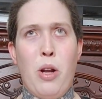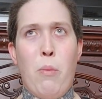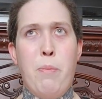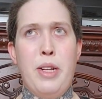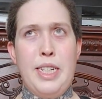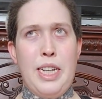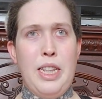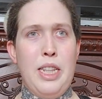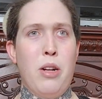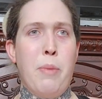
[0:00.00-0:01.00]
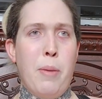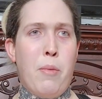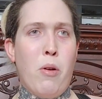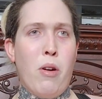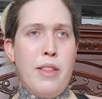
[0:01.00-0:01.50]
building a little bit
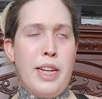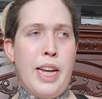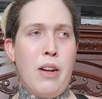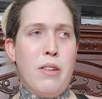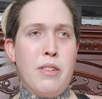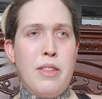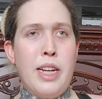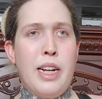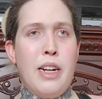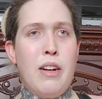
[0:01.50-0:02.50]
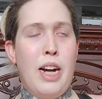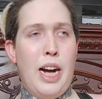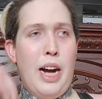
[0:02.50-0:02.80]
more on the character there.